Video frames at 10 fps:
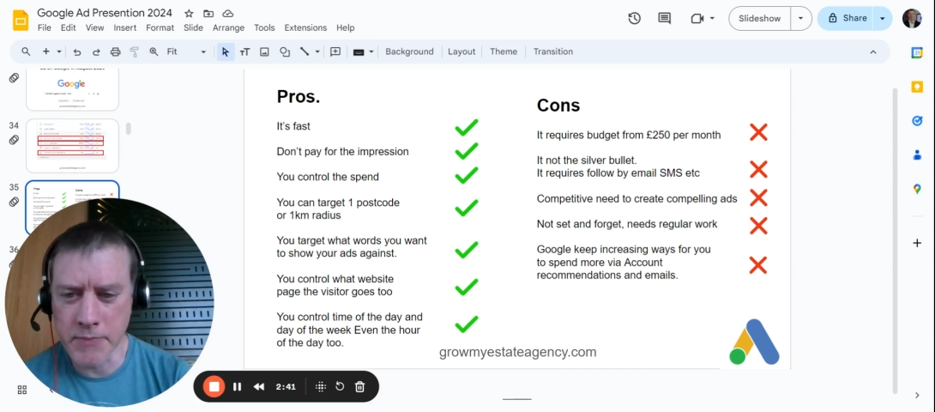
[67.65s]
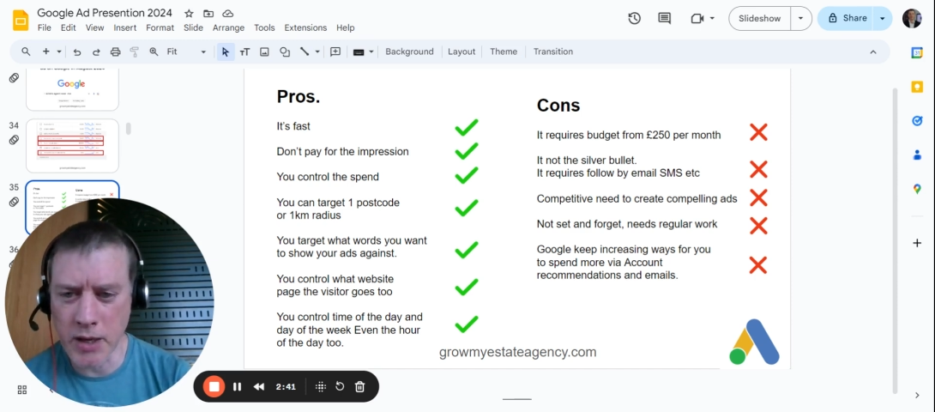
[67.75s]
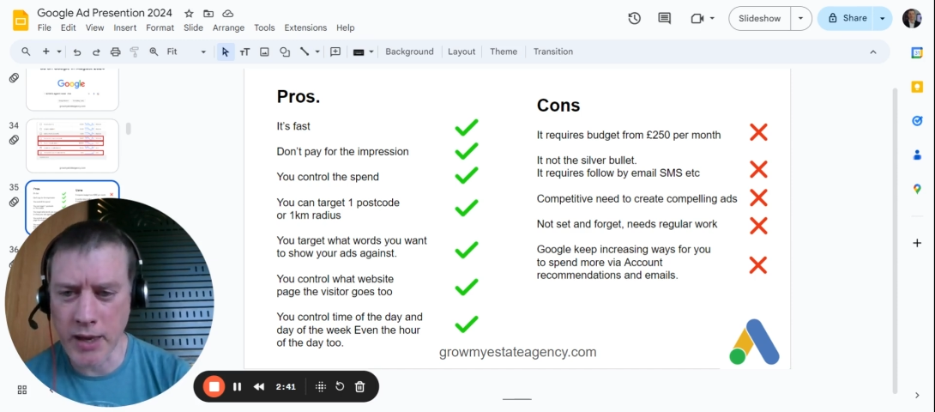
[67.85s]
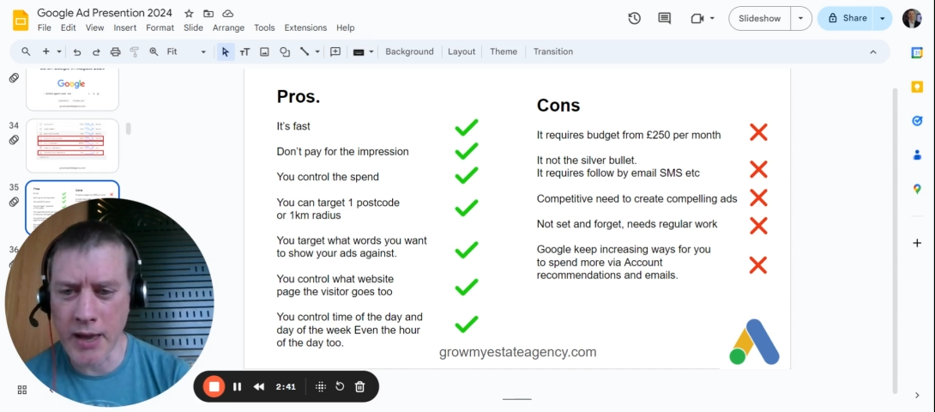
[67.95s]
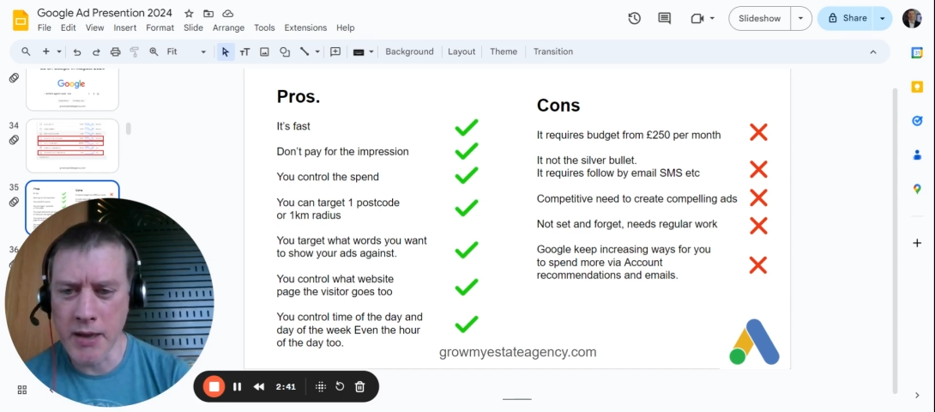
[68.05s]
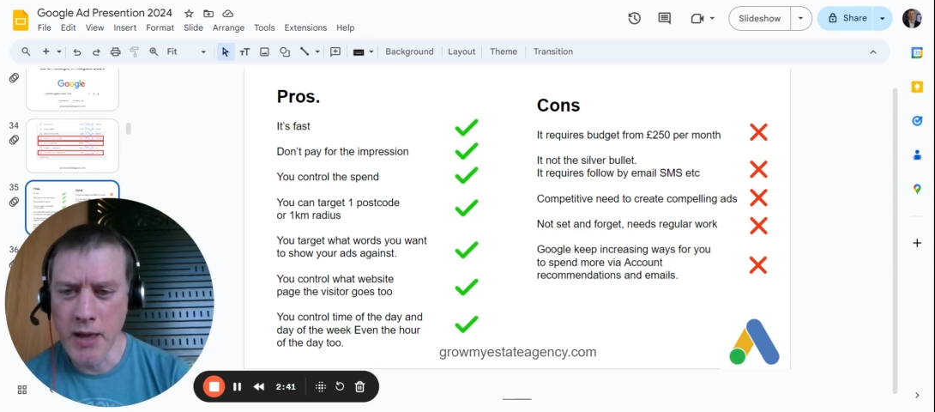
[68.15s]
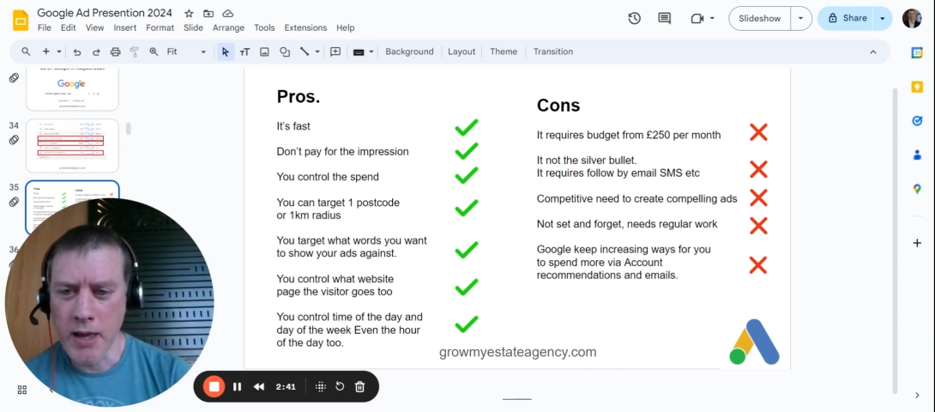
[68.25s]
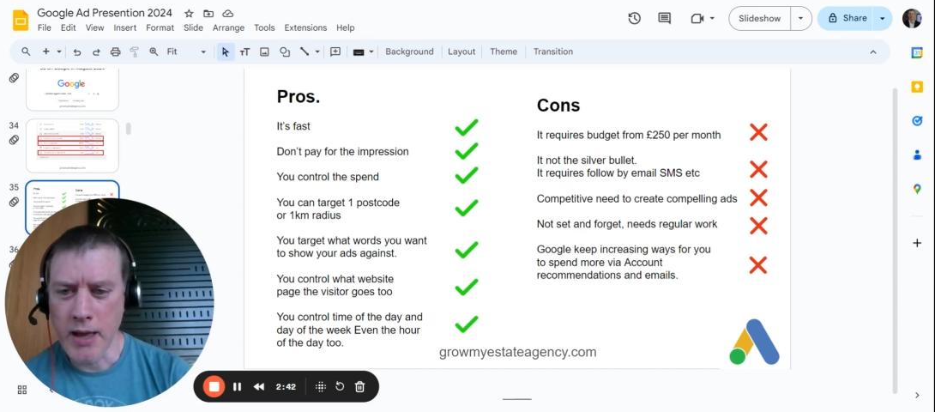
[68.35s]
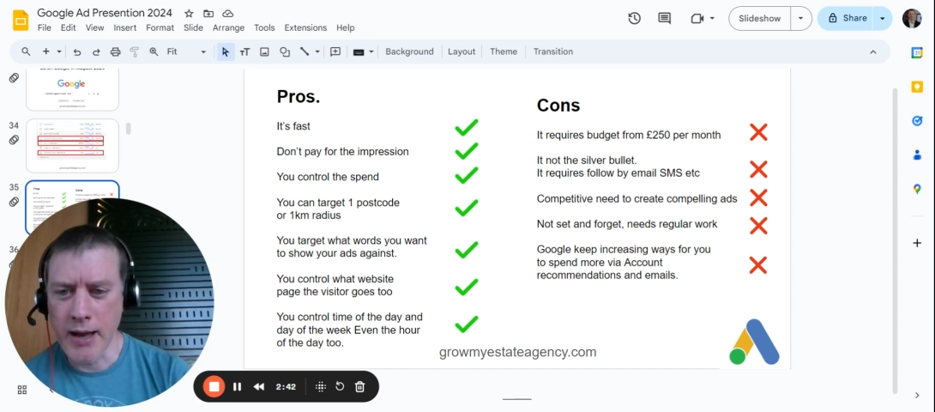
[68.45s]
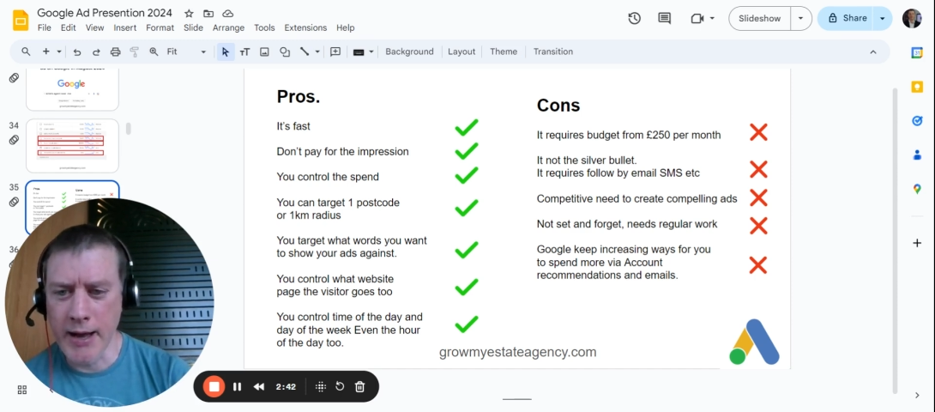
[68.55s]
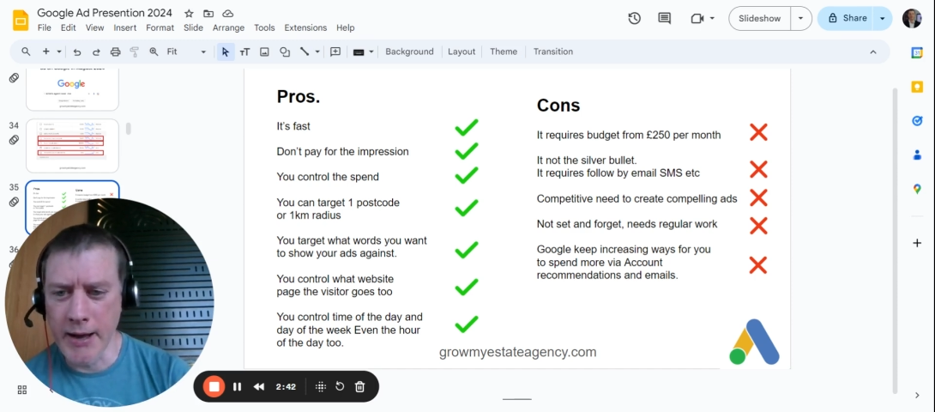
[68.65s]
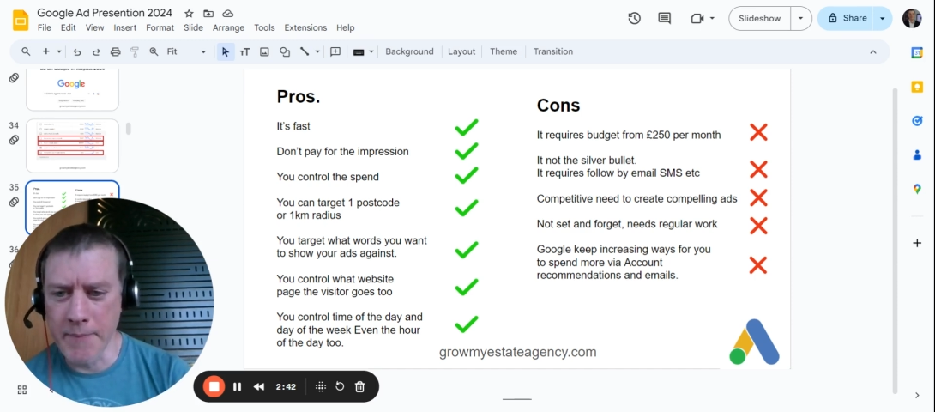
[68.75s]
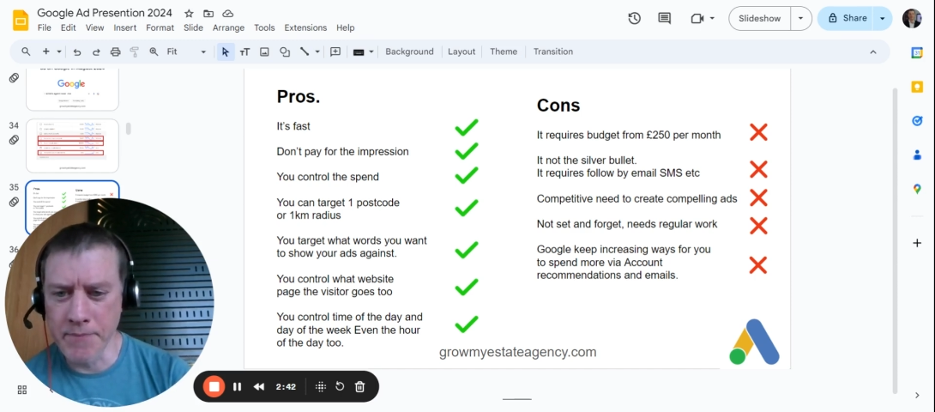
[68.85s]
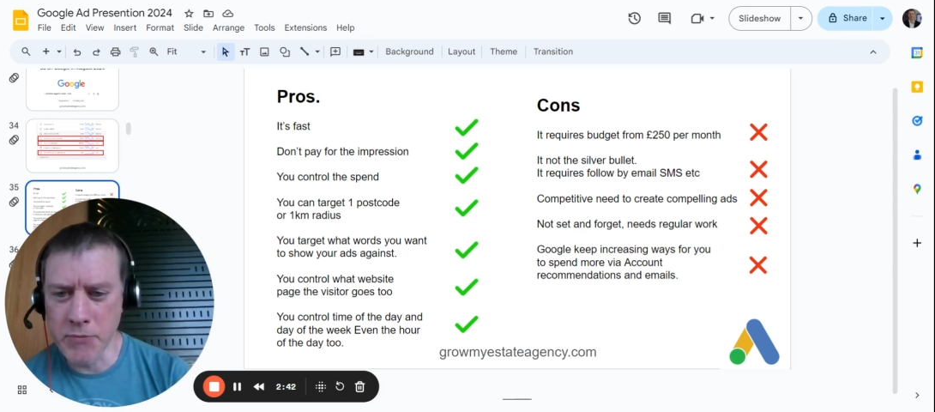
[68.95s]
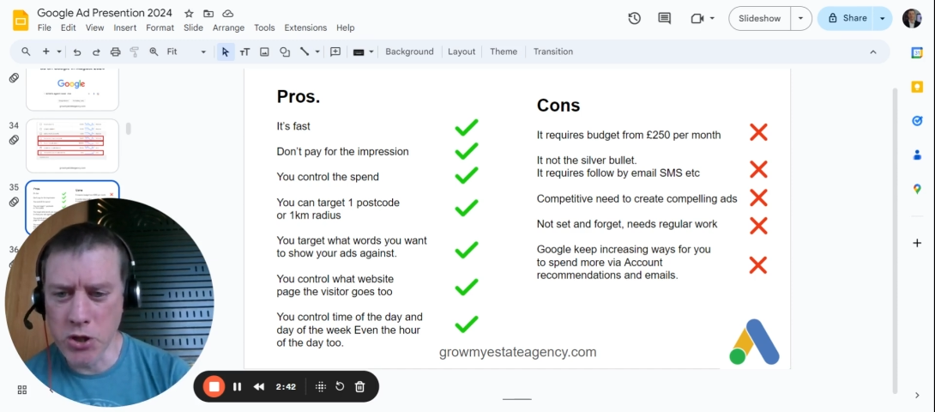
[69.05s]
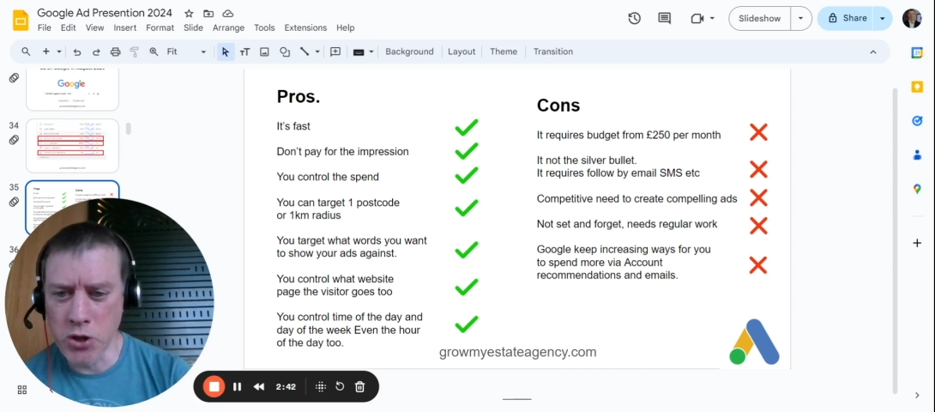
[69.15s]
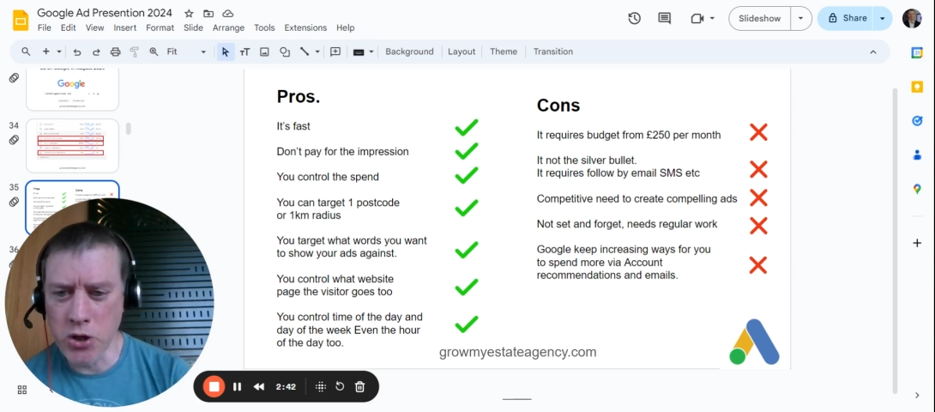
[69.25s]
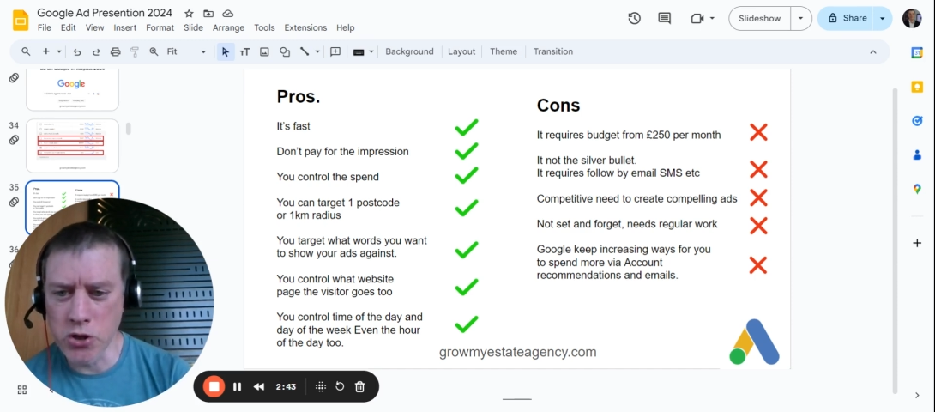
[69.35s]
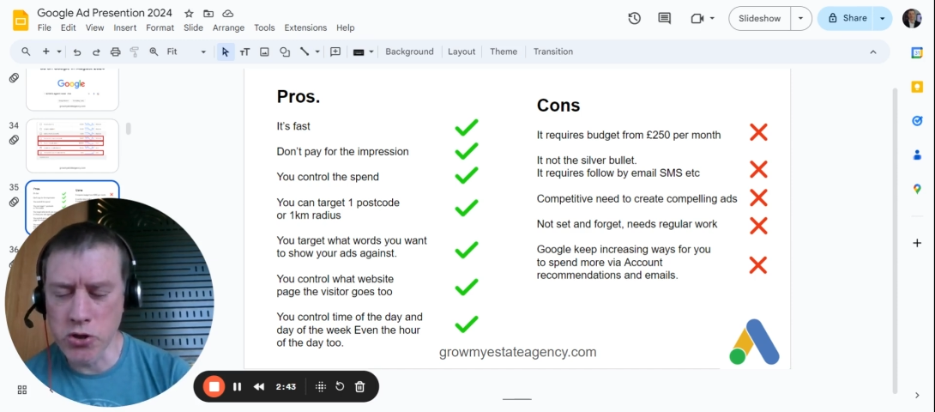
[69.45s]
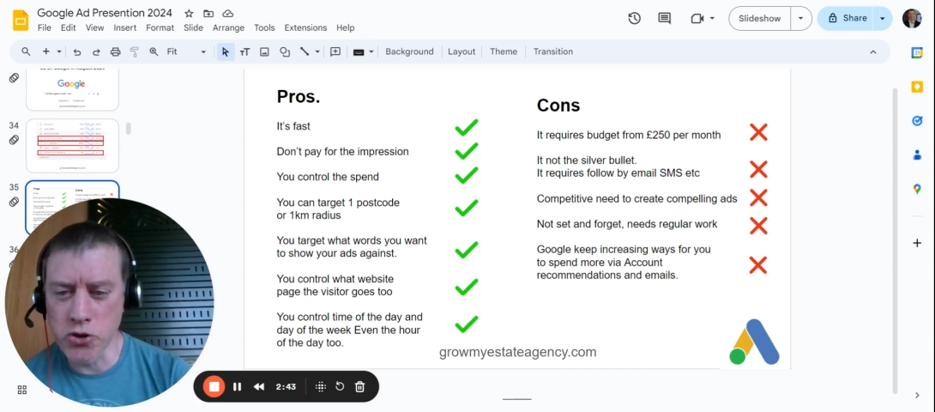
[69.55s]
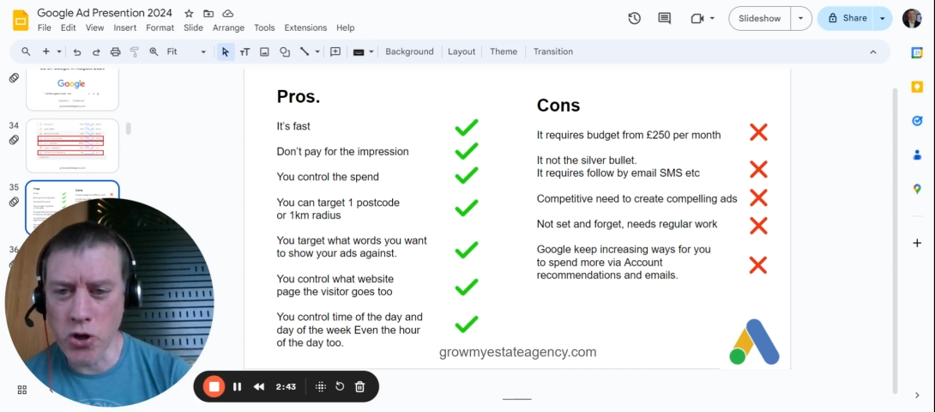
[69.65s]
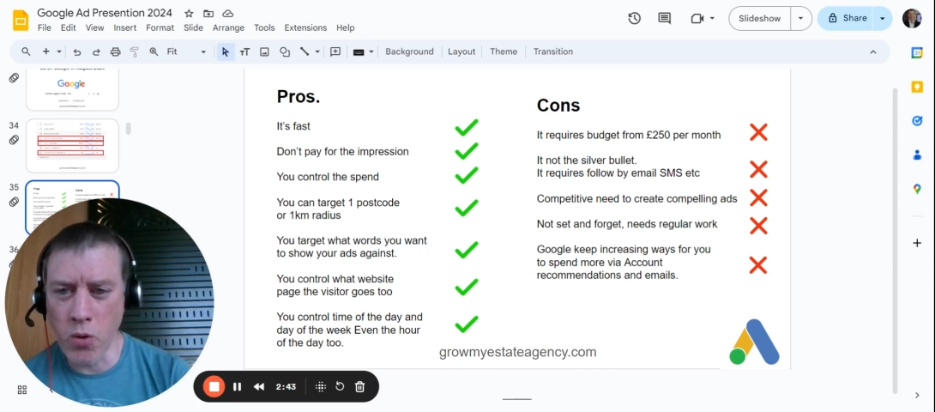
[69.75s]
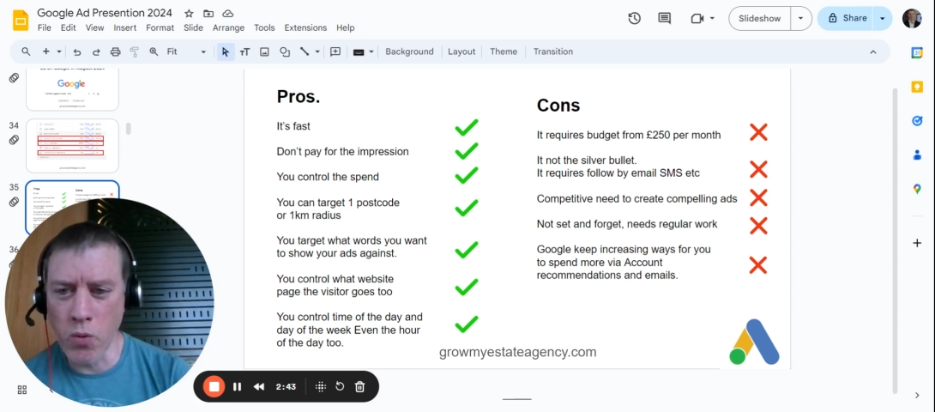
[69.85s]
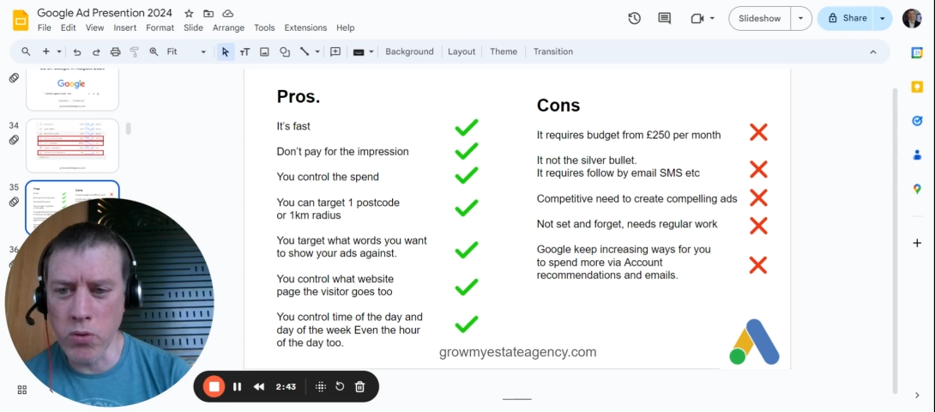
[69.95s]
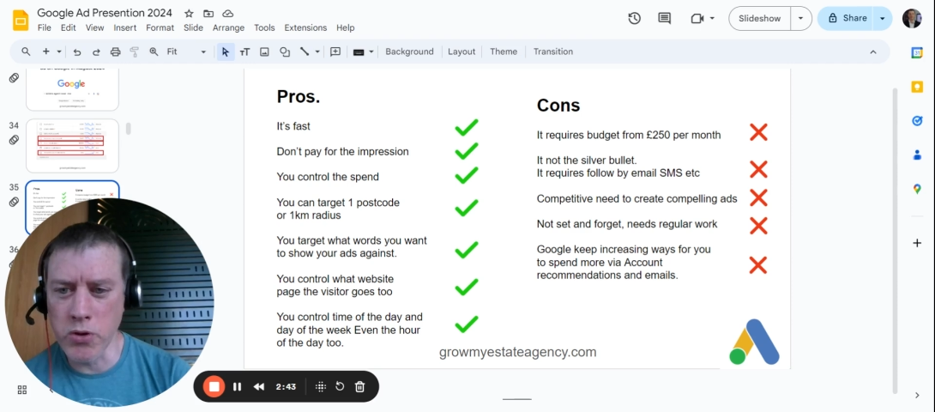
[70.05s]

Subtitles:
Okay, you can control.